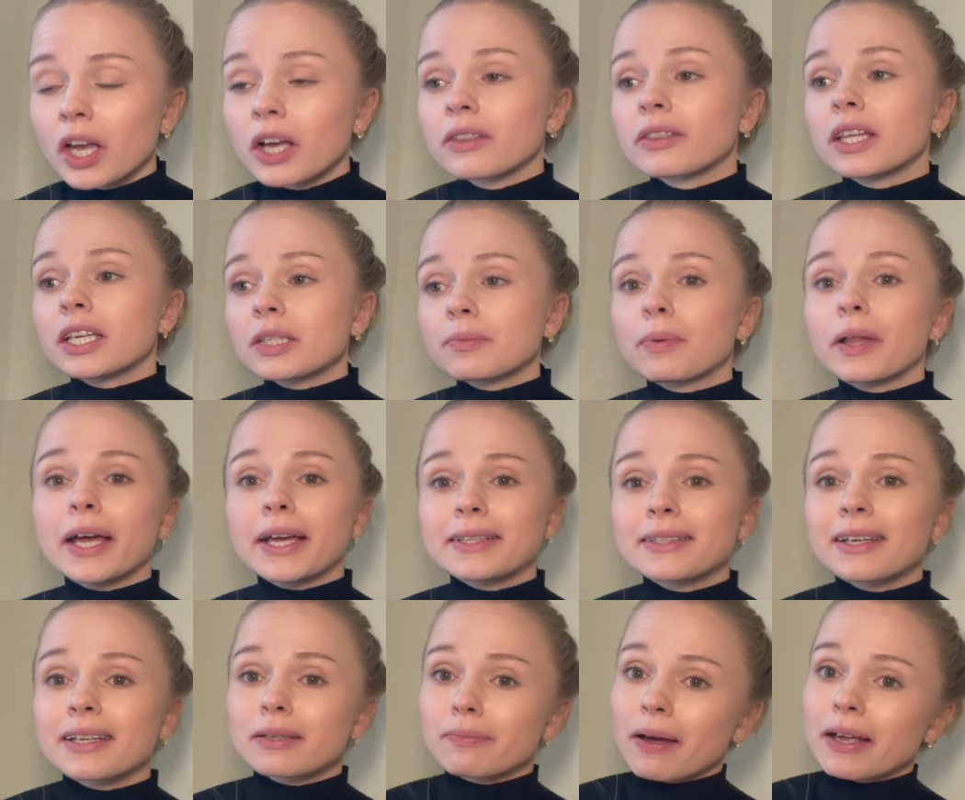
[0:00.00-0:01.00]
this place
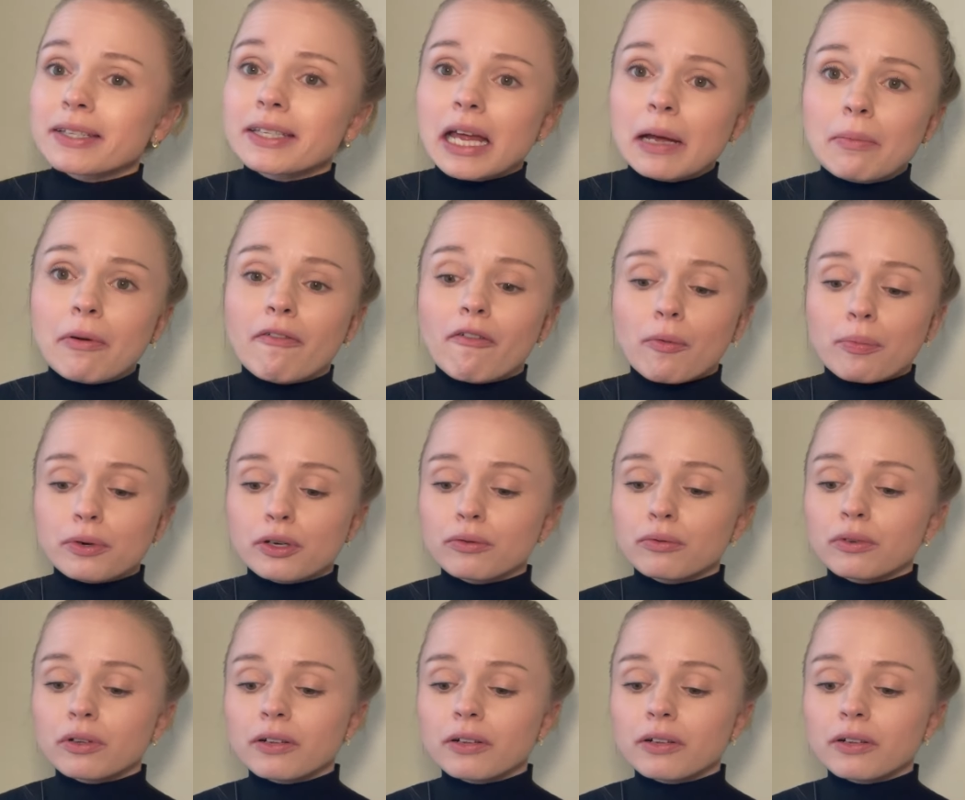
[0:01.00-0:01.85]
gets my stamp of approval.